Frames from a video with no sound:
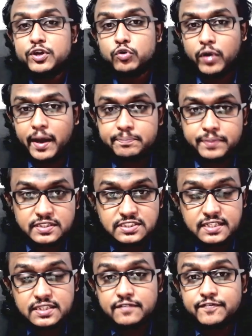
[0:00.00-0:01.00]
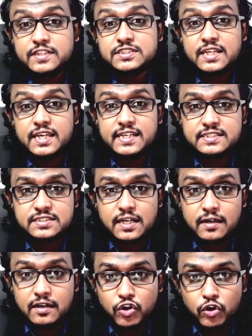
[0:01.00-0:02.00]
RAP project. The first is a
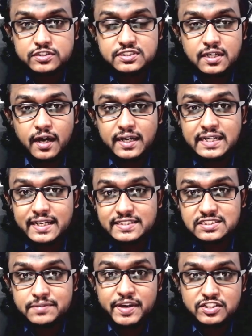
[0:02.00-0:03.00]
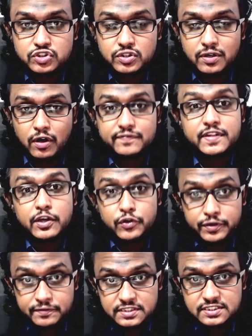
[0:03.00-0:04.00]
gross underestimation of the
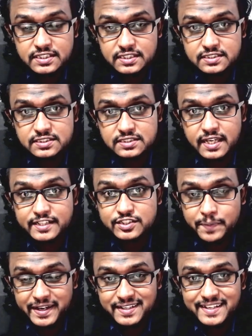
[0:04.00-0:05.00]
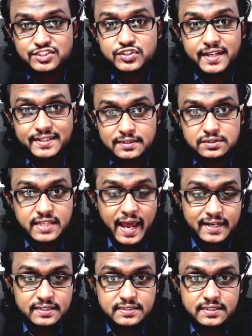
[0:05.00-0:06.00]
university's expectation and the
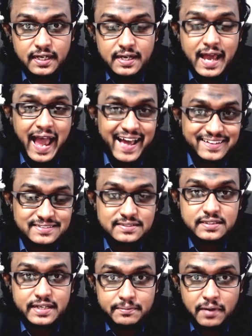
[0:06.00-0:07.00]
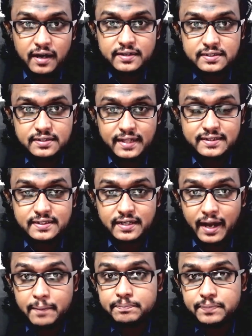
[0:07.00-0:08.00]
standard and the demand that the
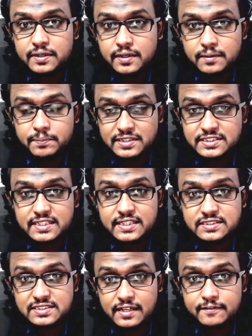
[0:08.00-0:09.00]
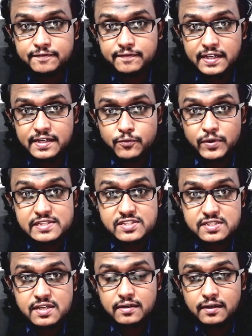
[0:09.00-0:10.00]
RAP project itself is
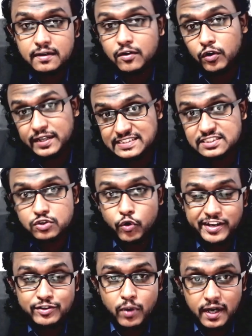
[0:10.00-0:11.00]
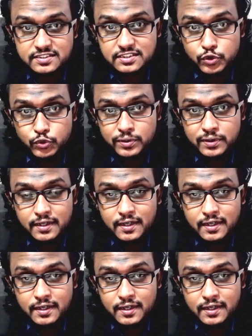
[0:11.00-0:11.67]
going to ask you.